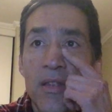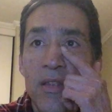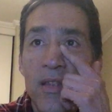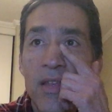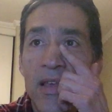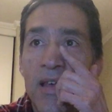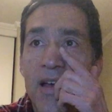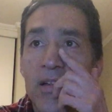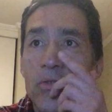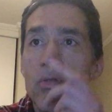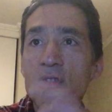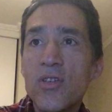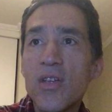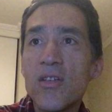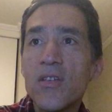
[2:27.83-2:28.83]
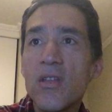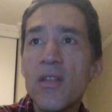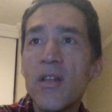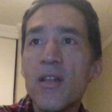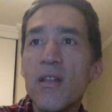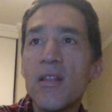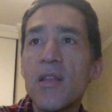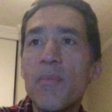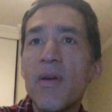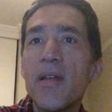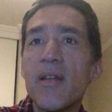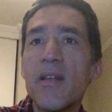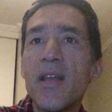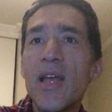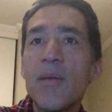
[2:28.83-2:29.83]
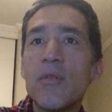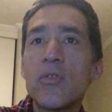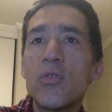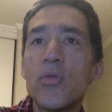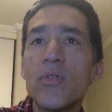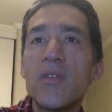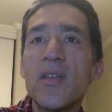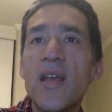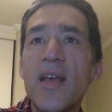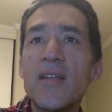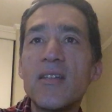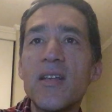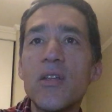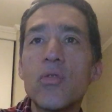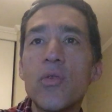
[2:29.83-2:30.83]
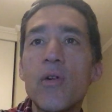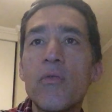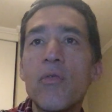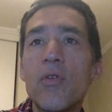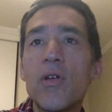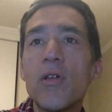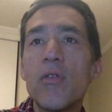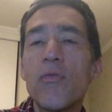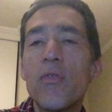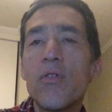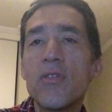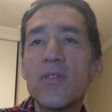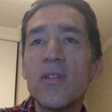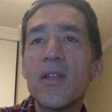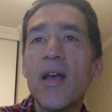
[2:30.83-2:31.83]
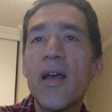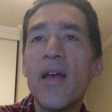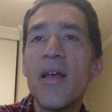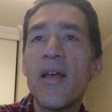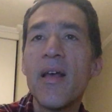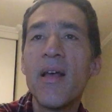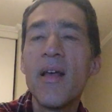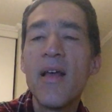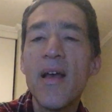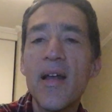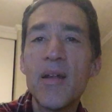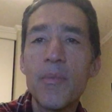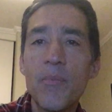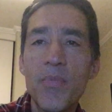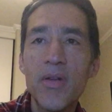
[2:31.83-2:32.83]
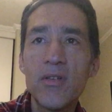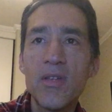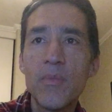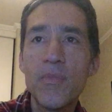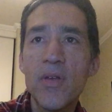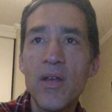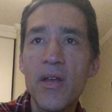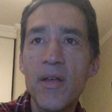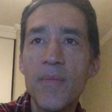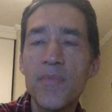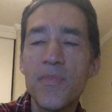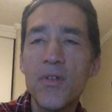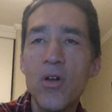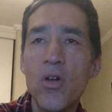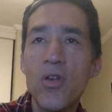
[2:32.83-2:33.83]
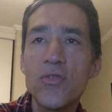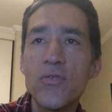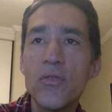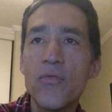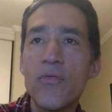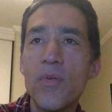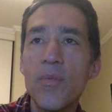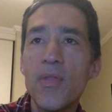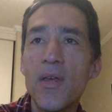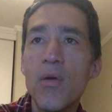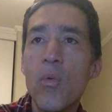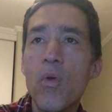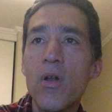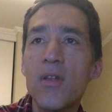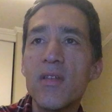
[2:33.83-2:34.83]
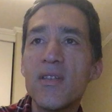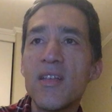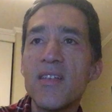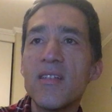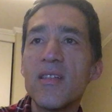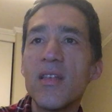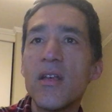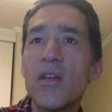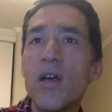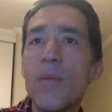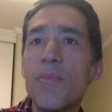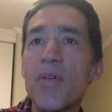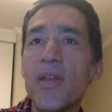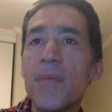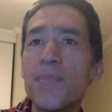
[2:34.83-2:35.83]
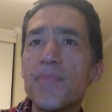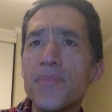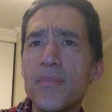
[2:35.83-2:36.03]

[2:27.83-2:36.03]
They had to change the band name to DAD to avoid, of course, an impending lawsuit from the Walt Disney Company.